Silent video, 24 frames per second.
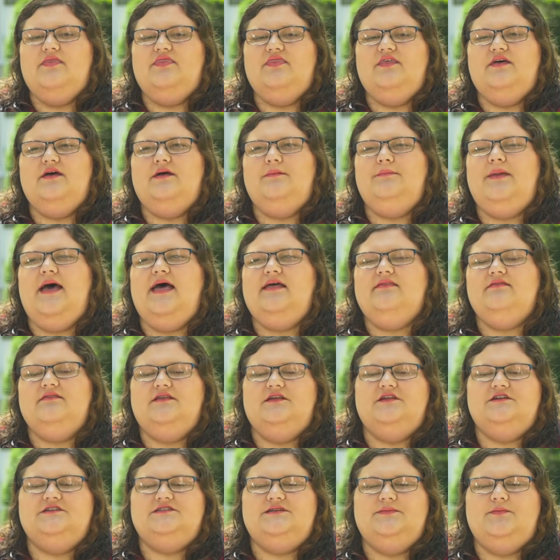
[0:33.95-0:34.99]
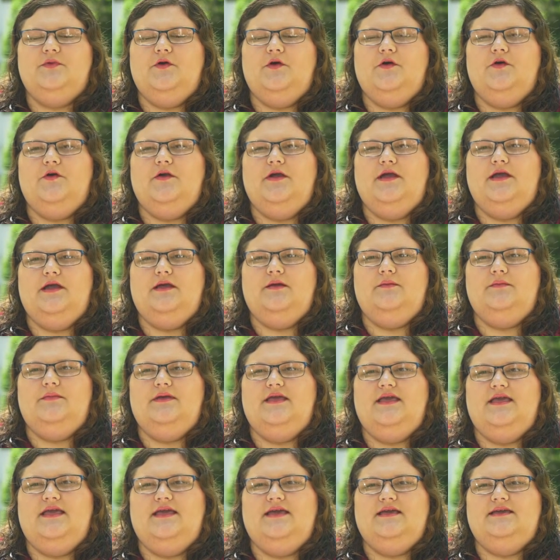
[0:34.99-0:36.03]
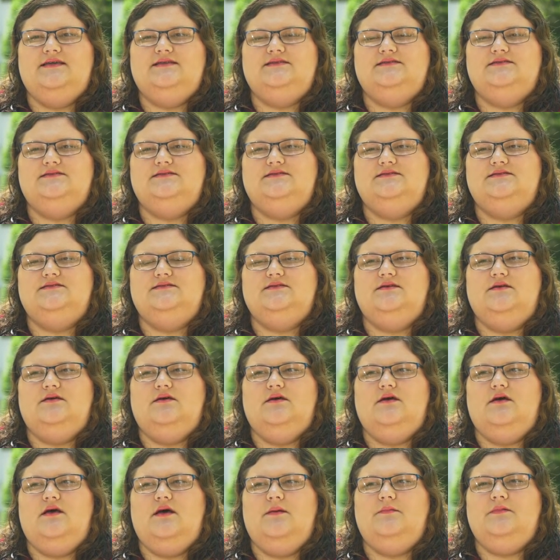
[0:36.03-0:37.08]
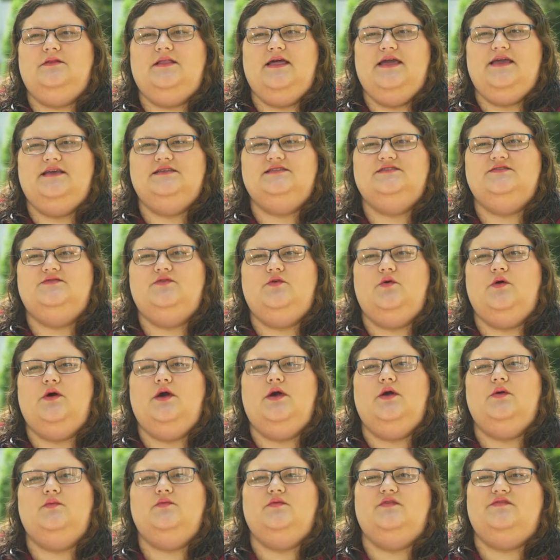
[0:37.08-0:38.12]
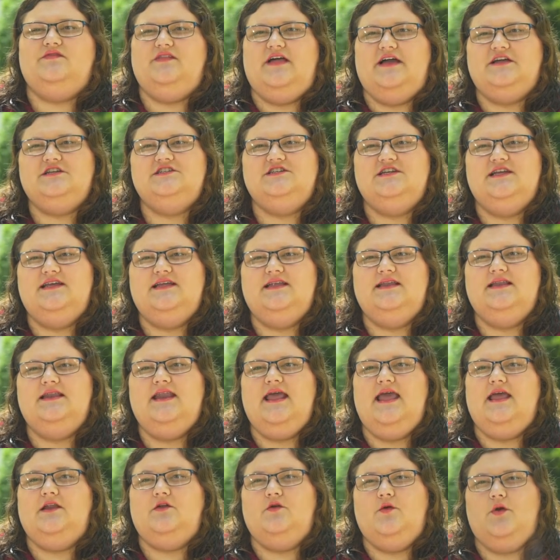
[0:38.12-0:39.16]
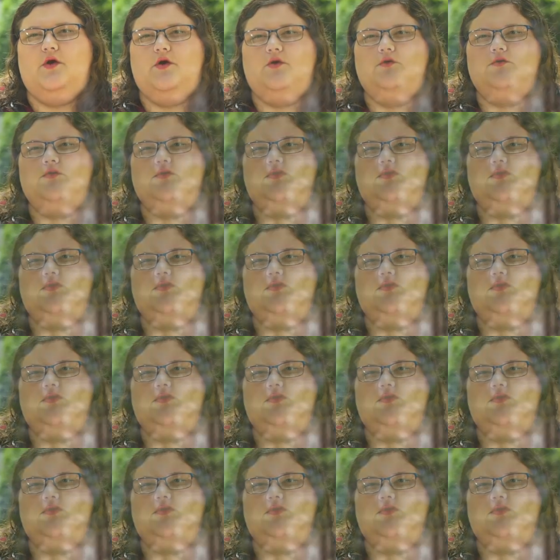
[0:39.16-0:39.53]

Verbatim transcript: The Batten Leadership Program is a place for reflection and growth.